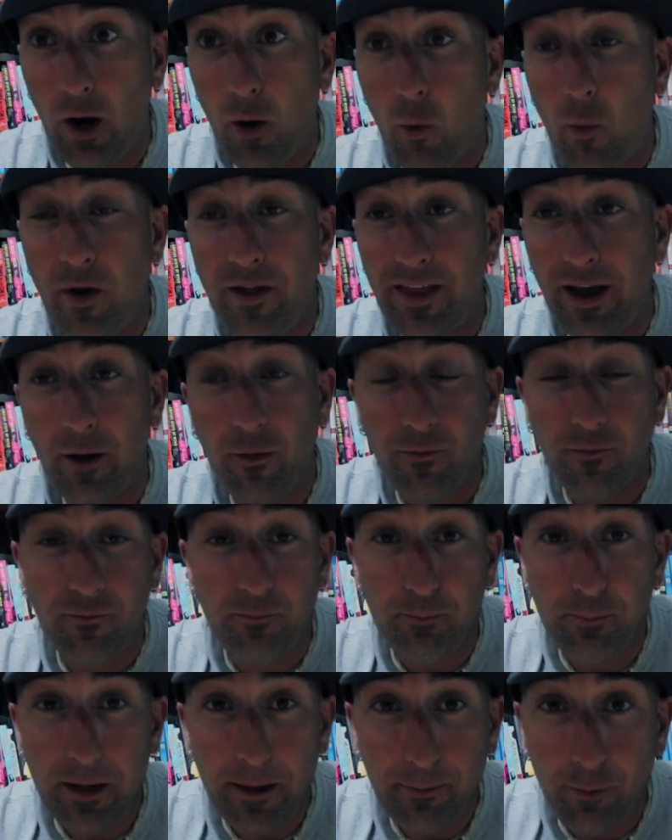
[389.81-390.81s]

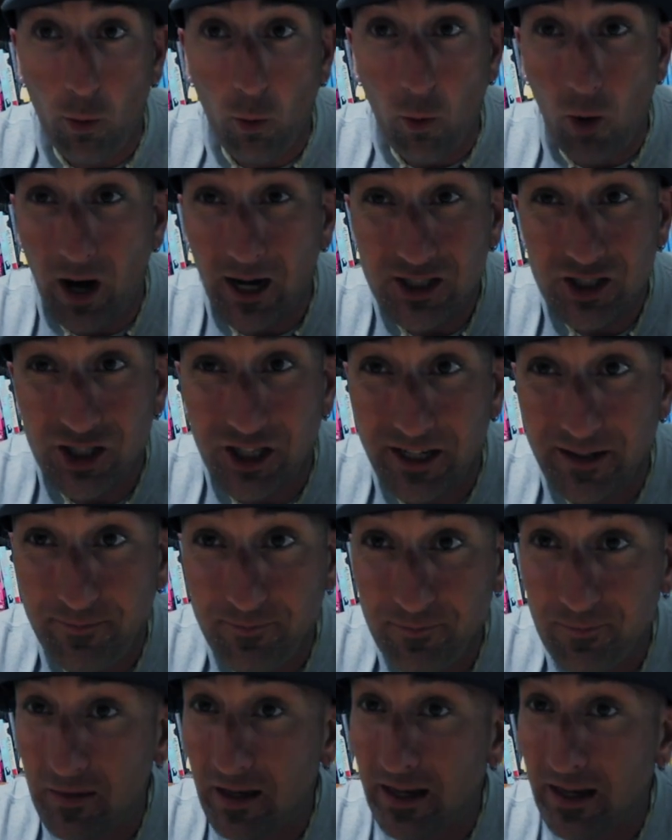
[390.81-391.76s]
without people watching